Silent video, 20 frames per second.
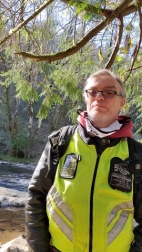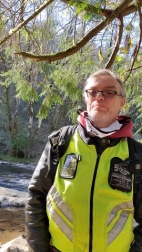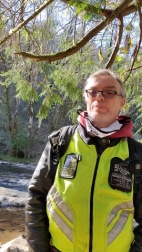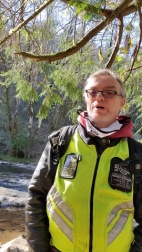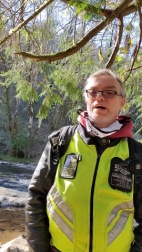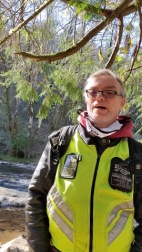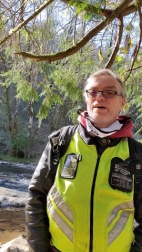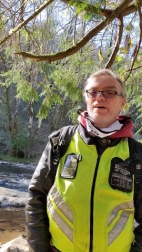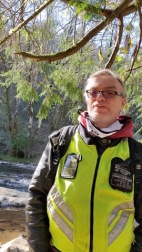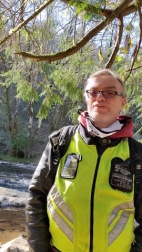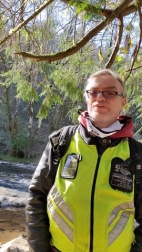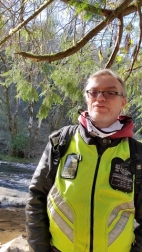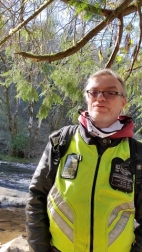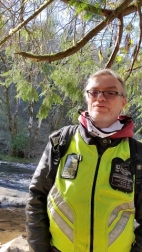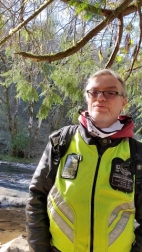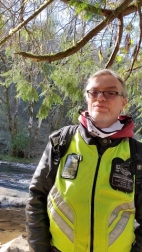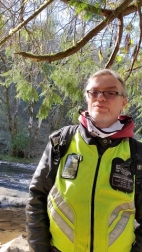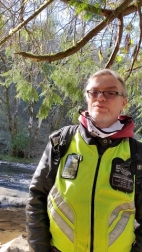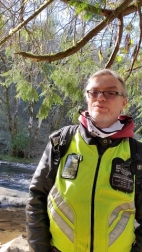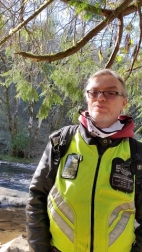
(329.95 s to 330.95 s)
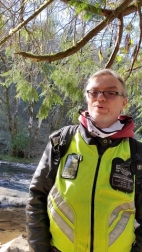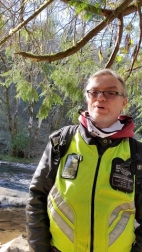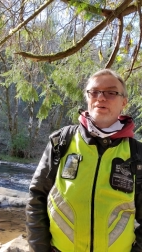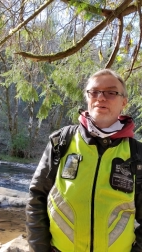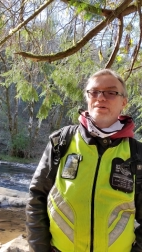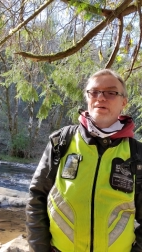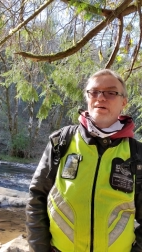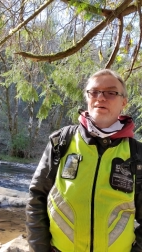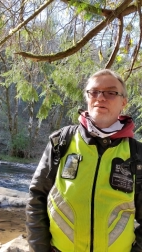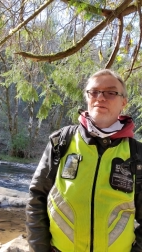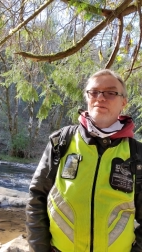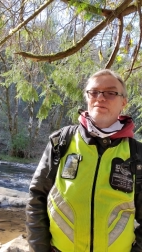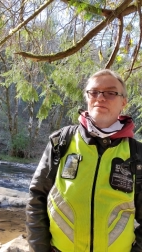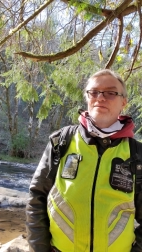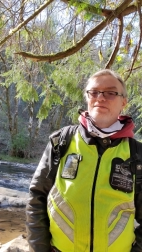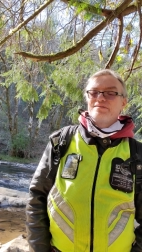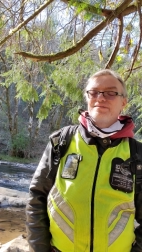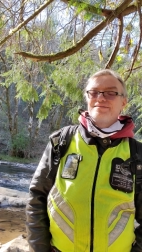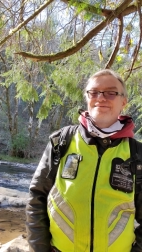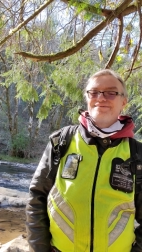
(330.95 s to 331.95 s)
path right
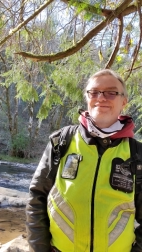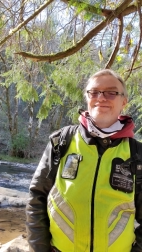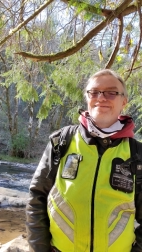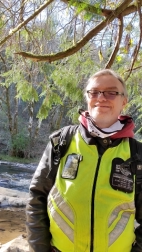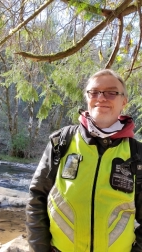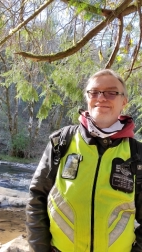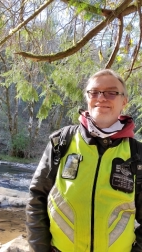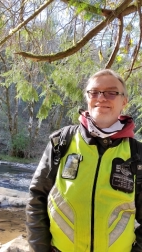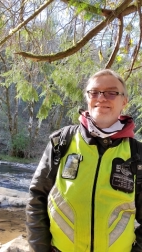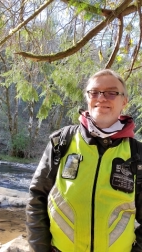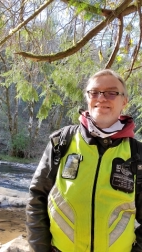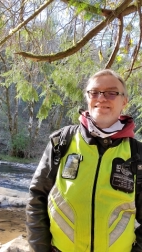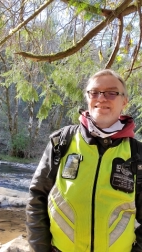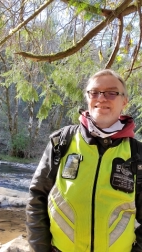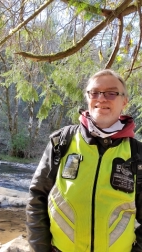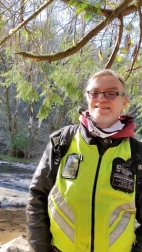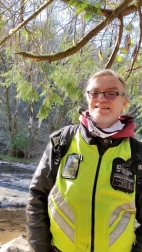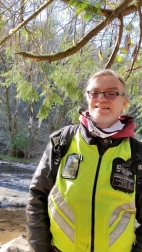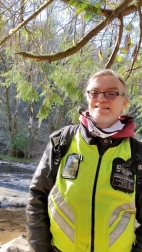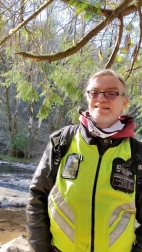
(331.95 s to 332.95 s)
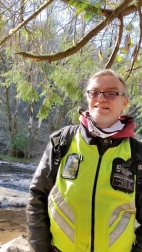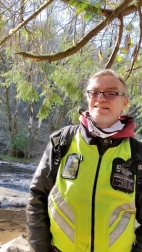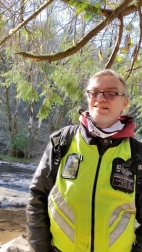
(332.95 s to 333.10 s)
now.